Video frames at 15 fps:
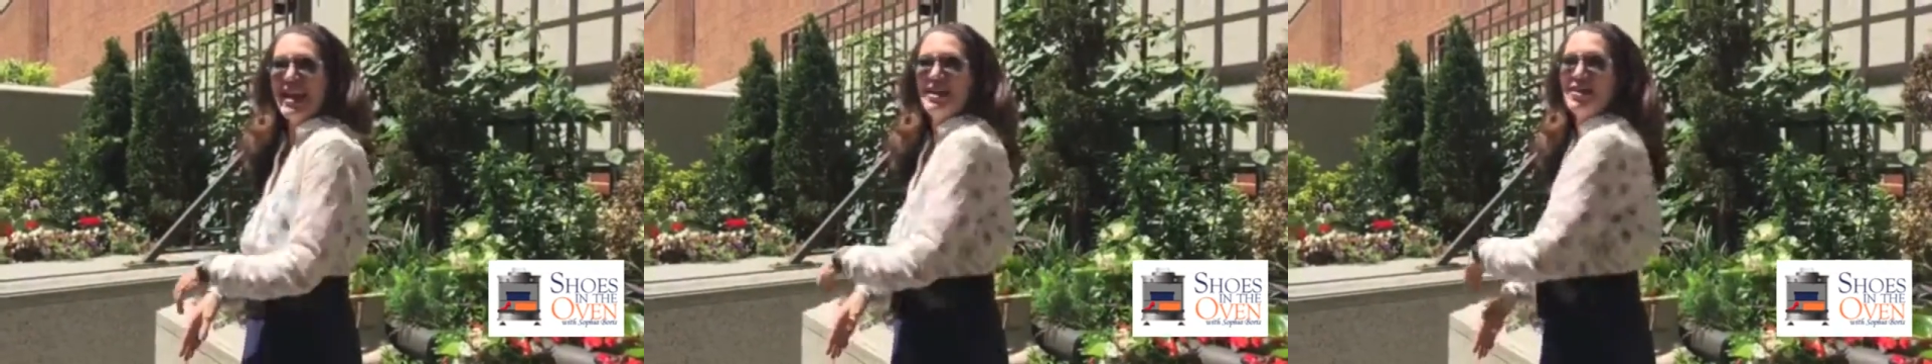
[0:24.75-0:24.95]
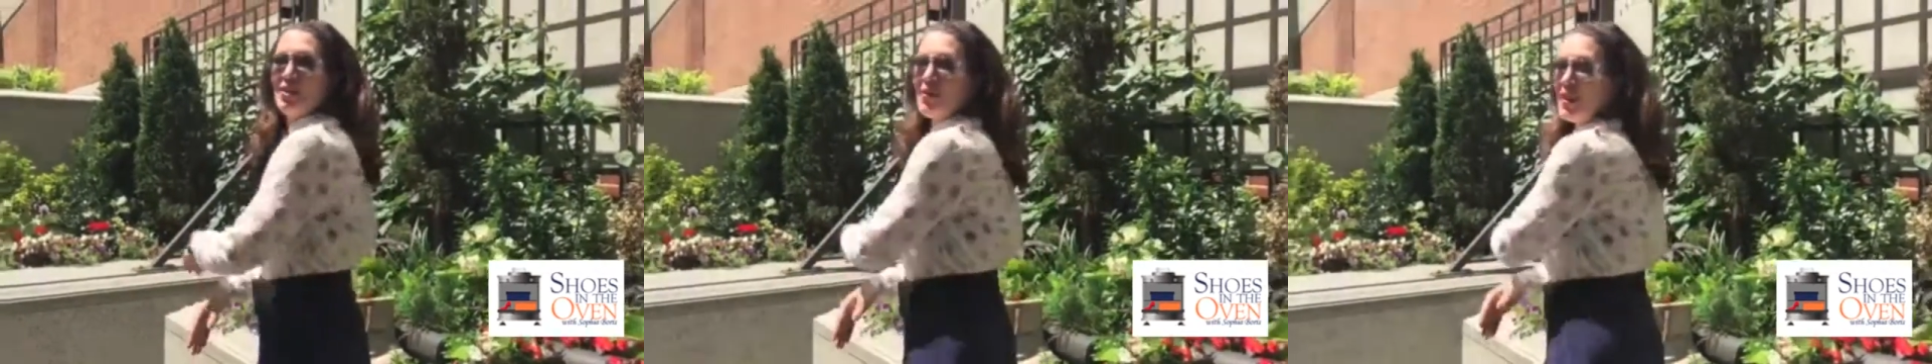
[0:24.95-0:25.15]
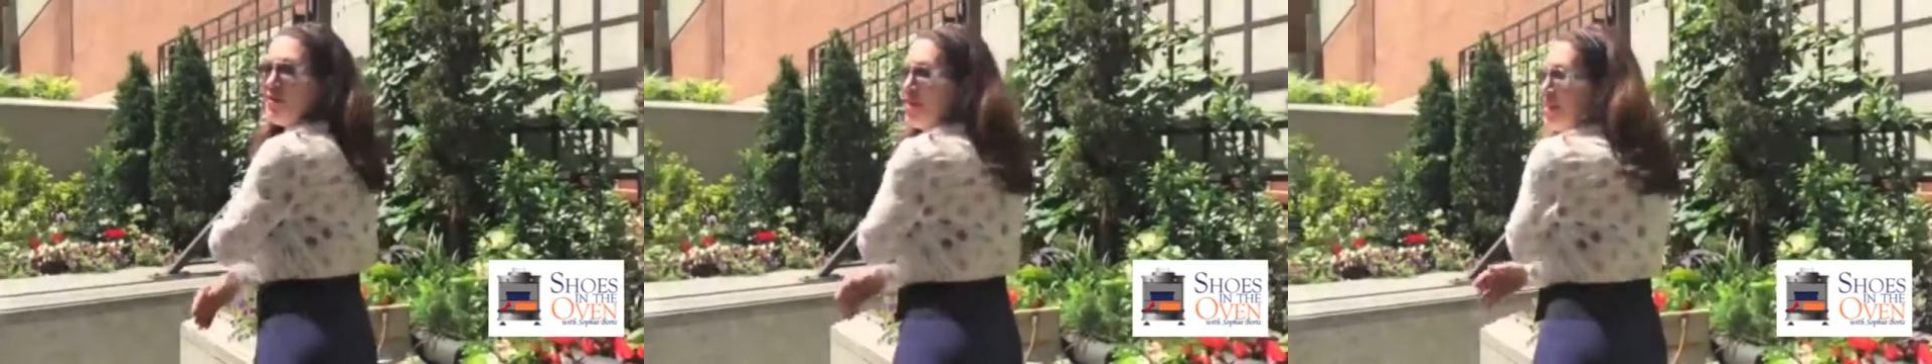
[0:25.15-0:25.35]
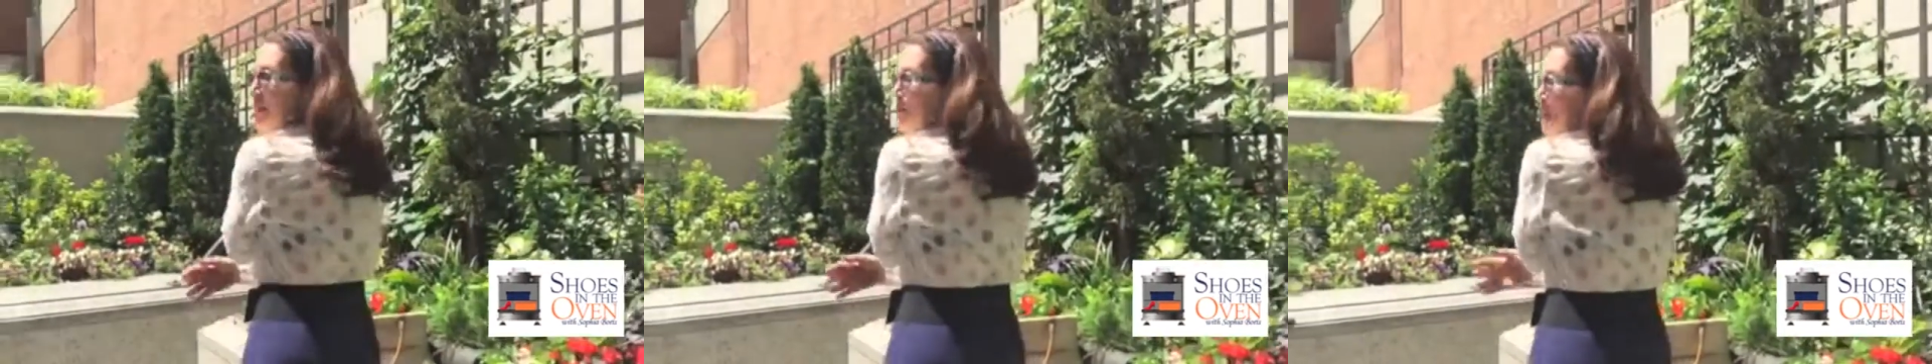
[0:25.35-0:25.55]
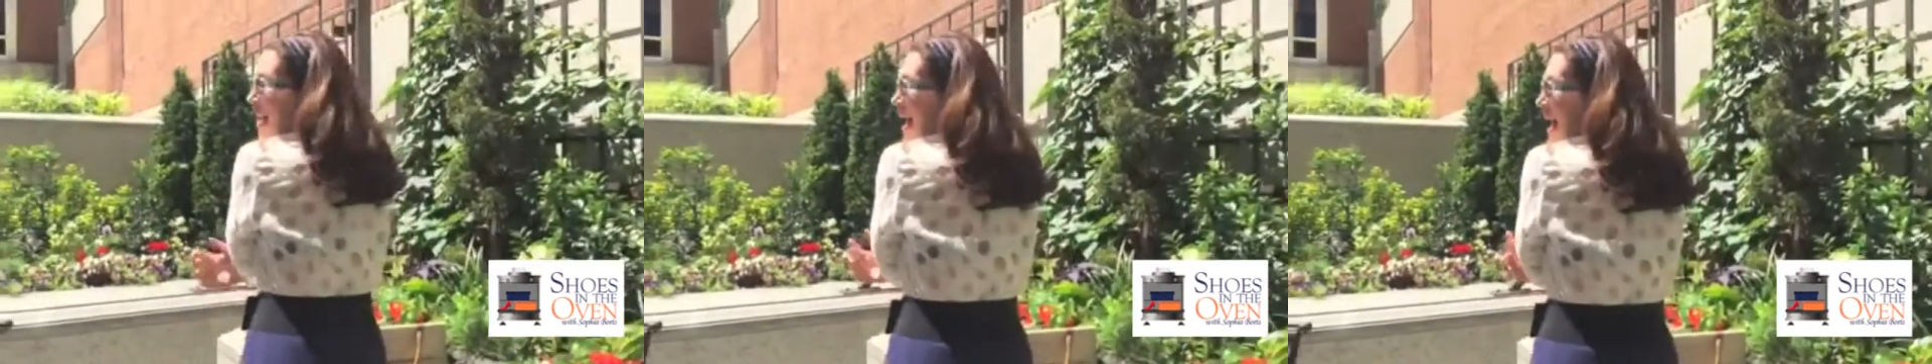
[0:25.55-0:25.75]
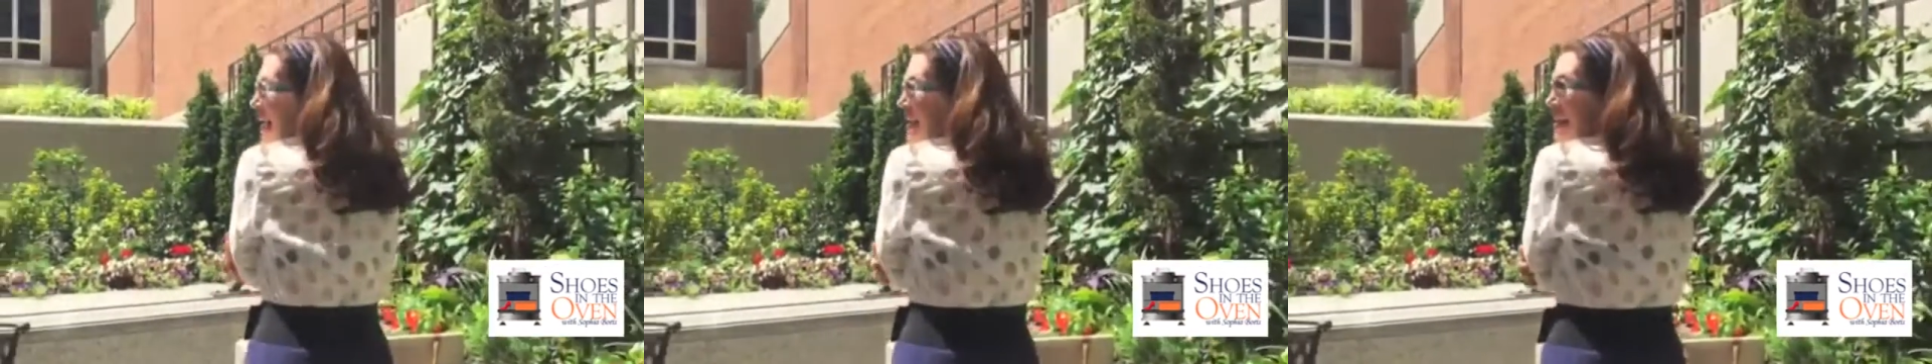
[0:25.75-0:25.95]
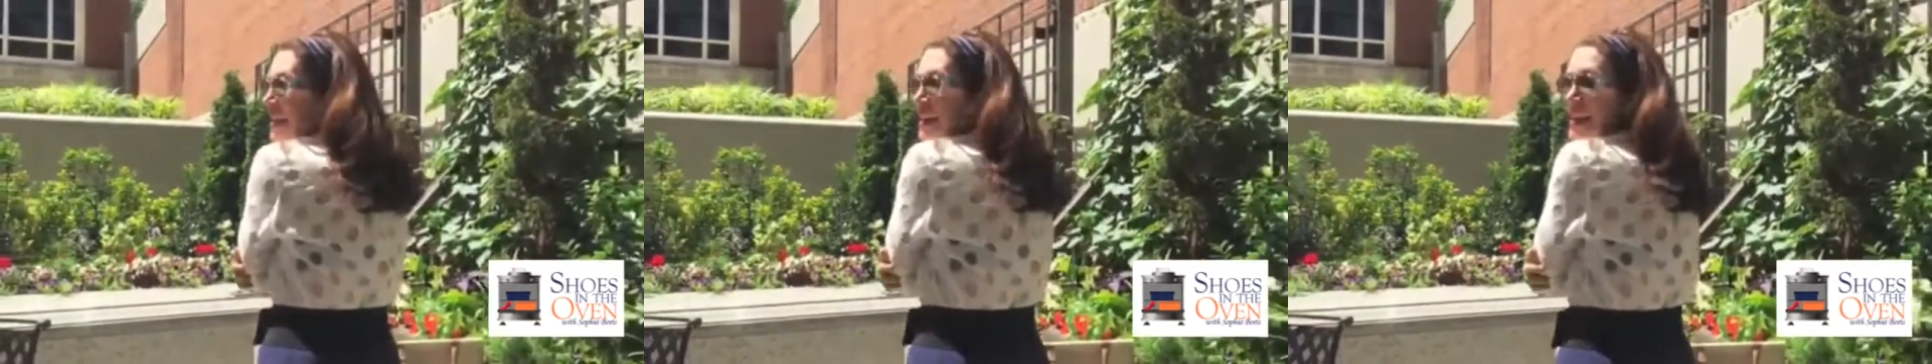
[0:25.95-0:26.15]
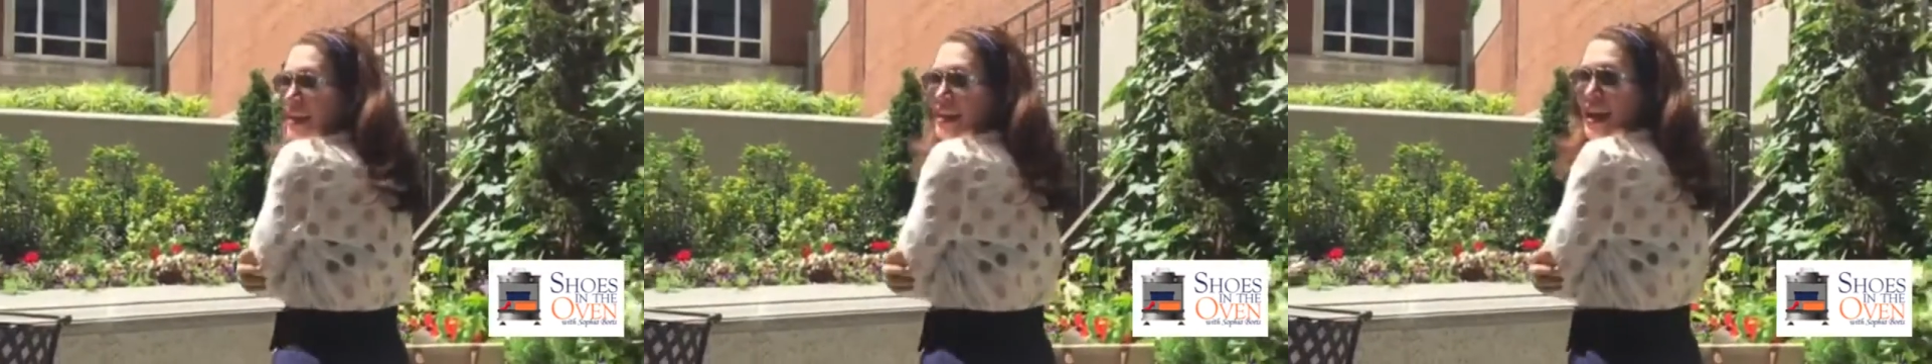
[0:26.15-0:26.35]
So even in the back,
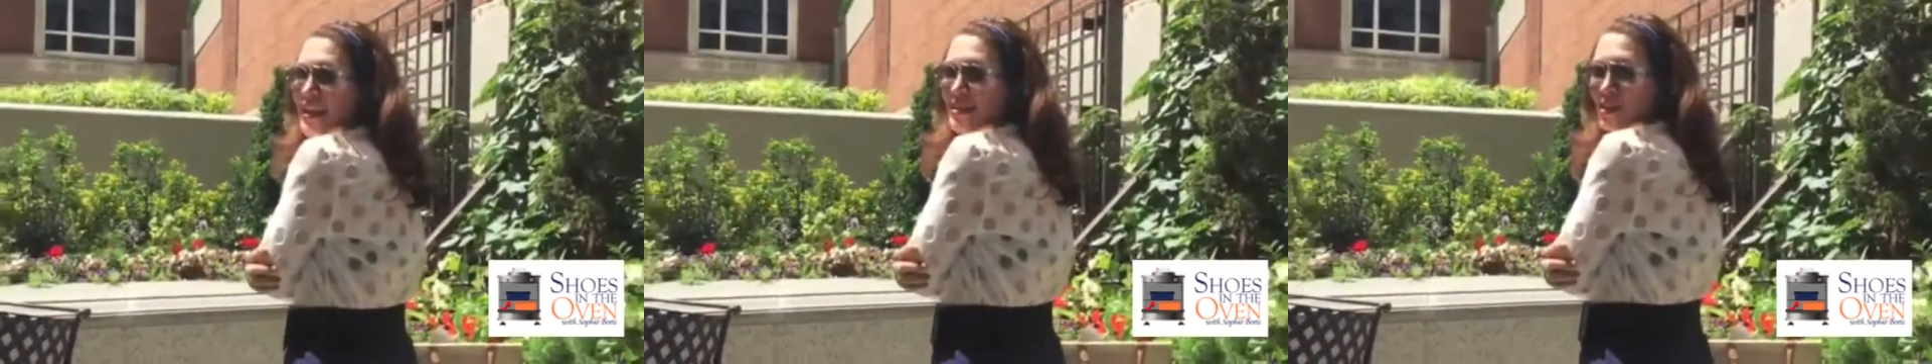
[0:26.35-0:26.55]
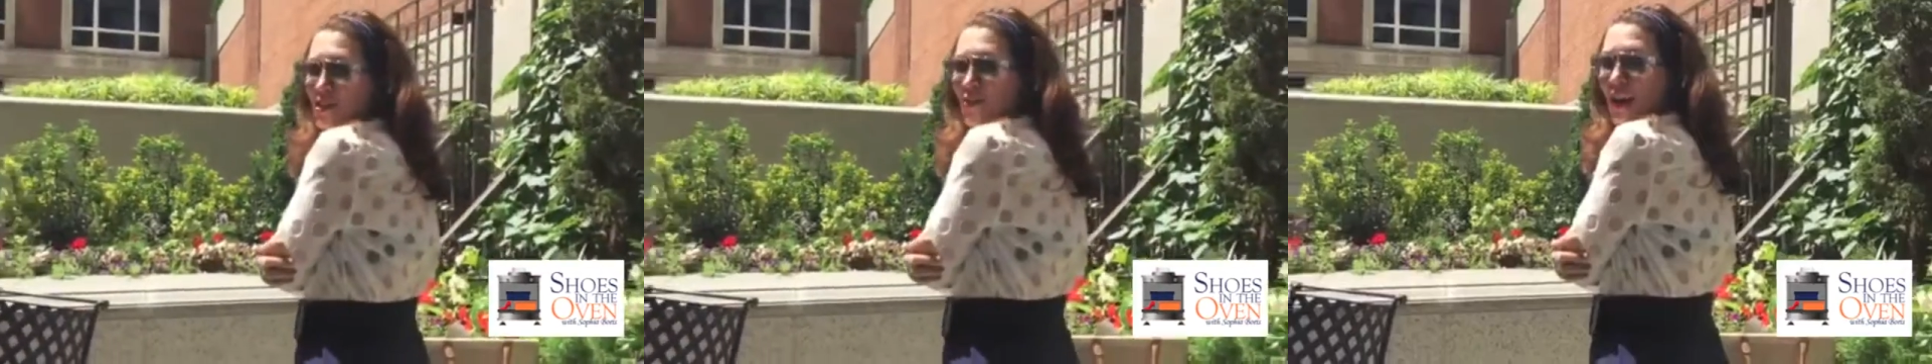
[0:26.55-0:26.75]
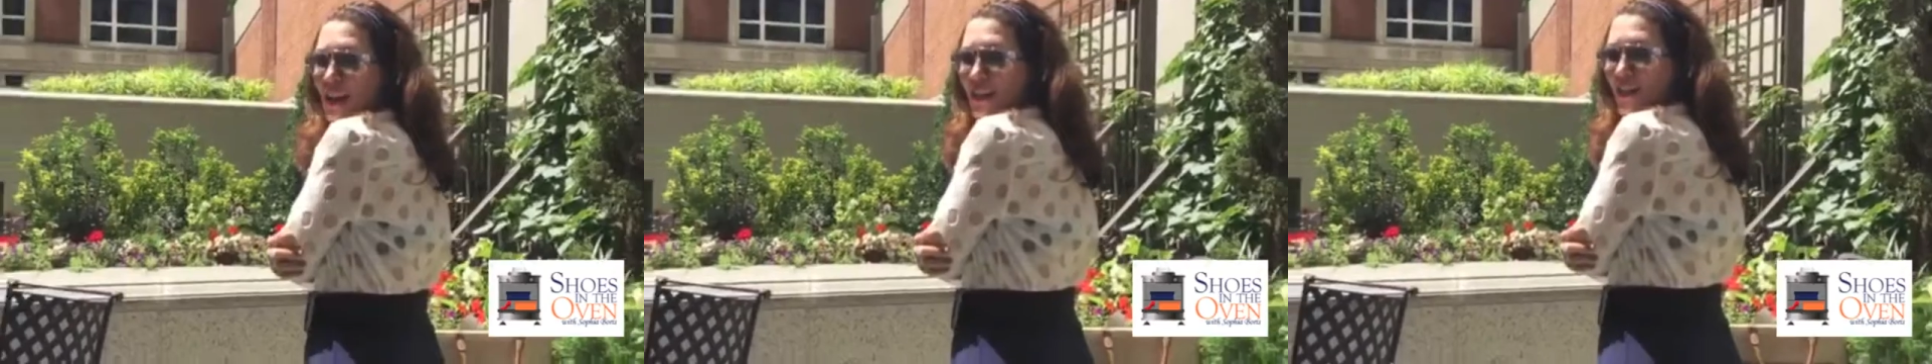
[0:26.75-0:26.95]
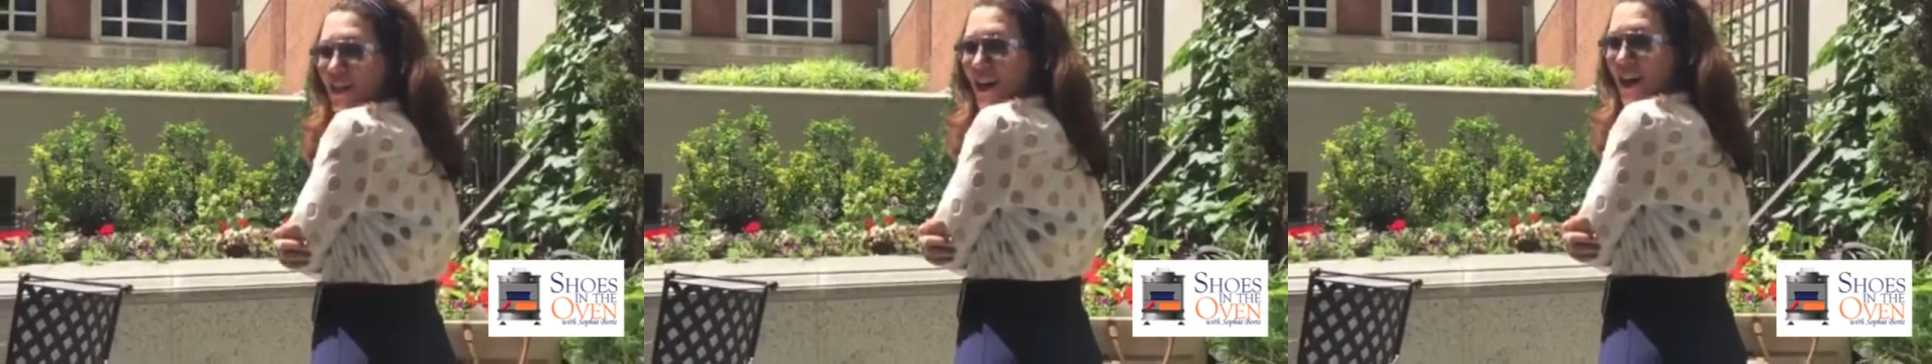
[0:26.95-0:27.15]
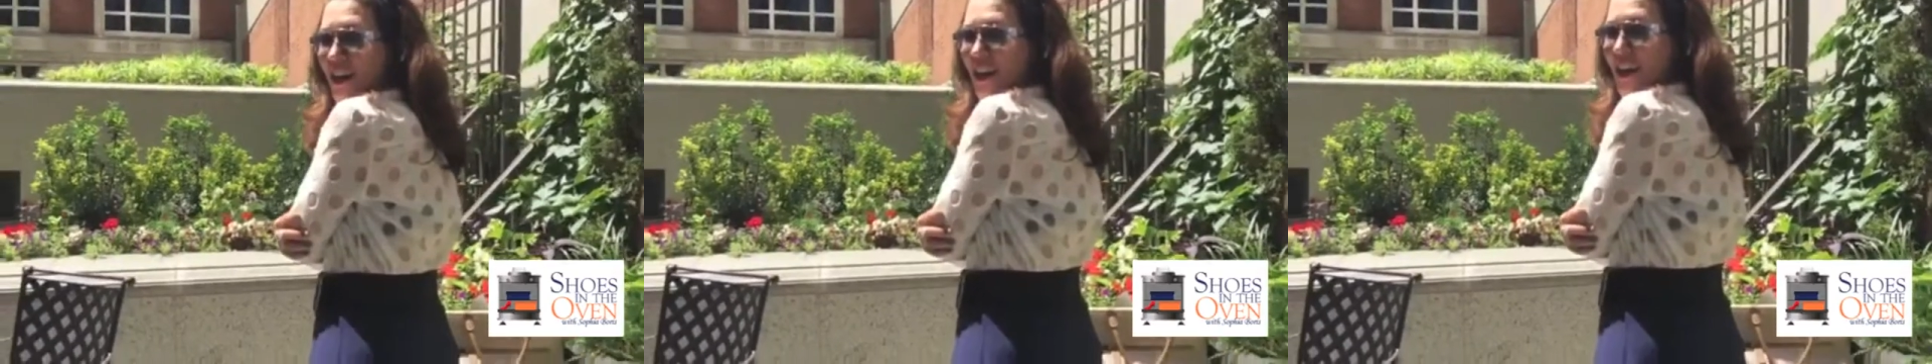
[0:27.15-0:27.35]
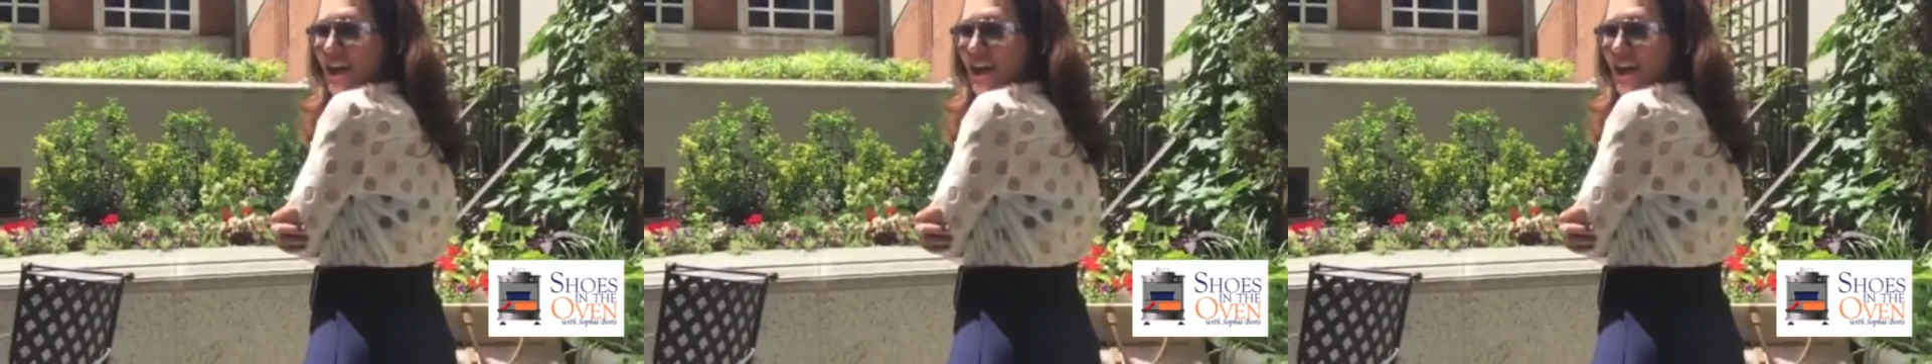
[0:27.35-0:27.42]
it has a great look.